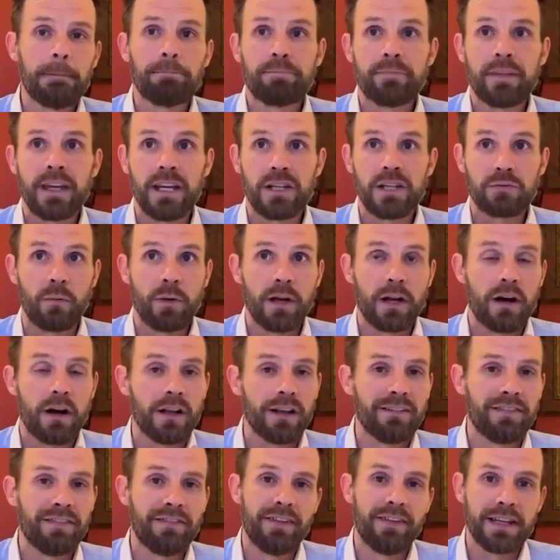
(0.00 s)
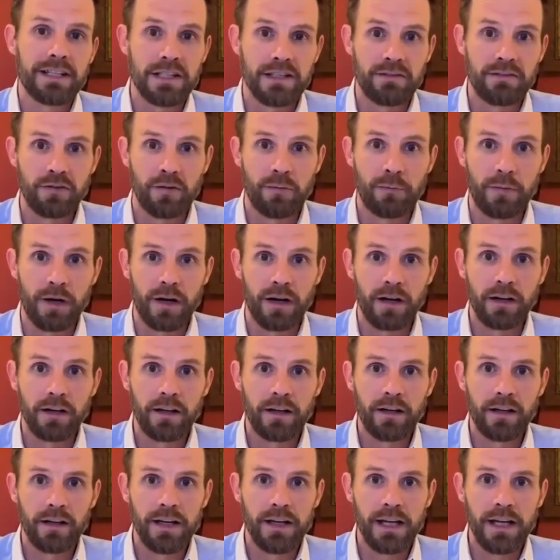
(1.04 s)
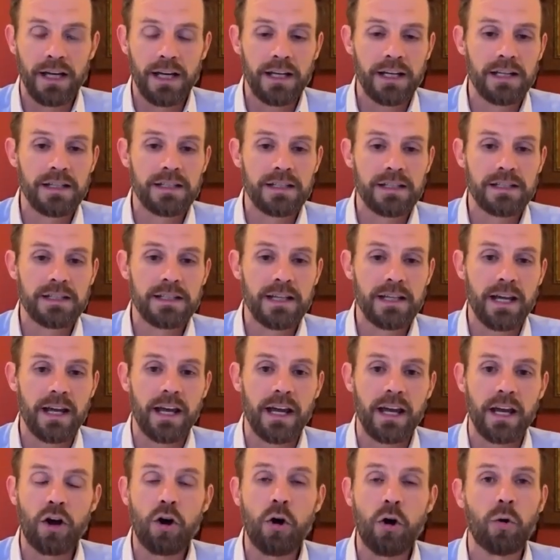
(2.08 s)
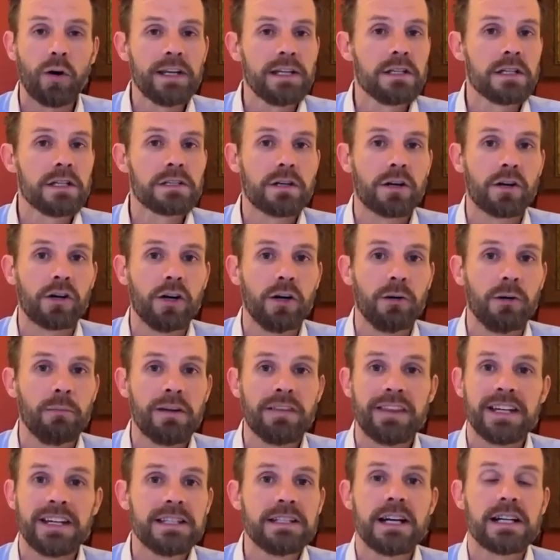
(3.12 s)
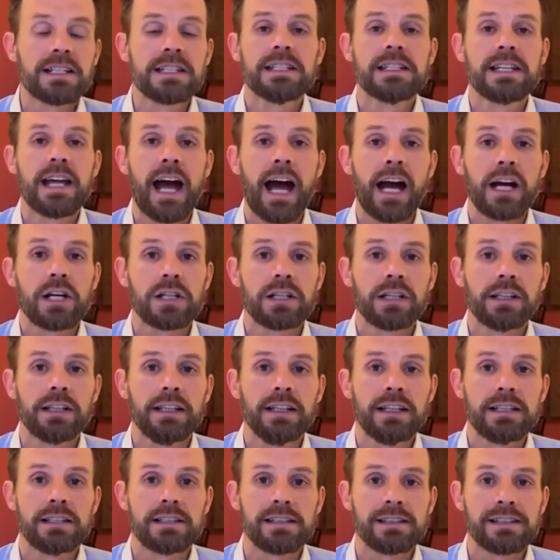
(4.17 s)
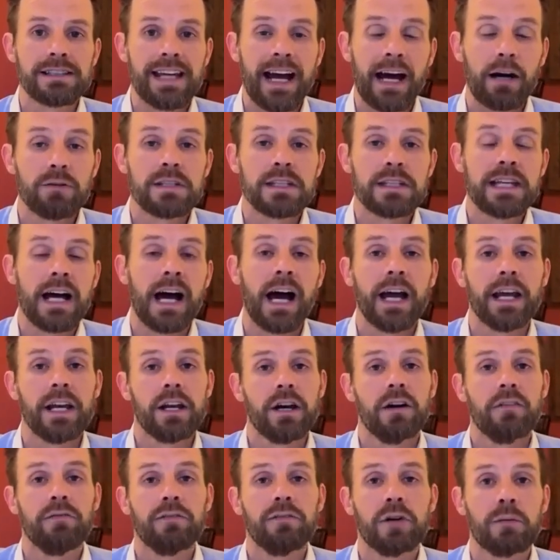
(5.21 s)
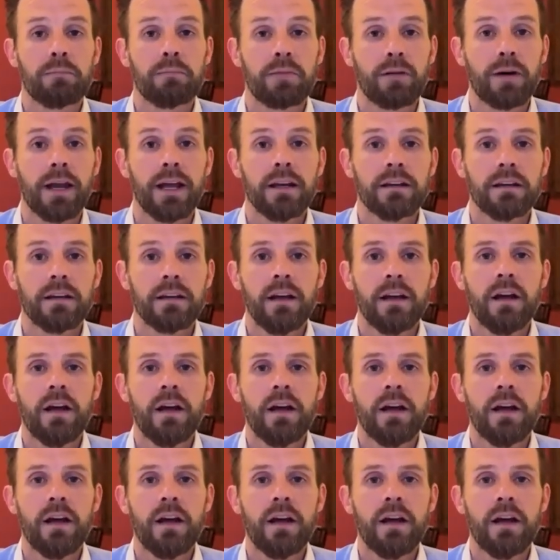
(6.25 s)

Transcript: is what we call a fanciful mark. It is a coined term that doesn't actually exist outside of your brand.